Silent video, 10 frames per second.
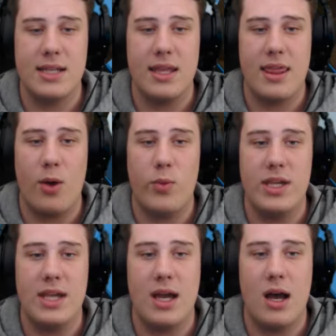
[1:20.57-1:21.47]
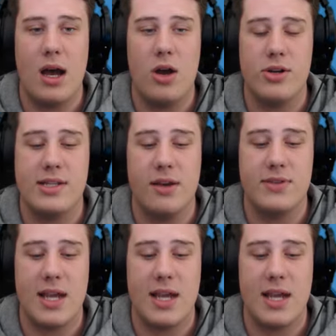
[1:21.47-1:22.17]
that we get ourselves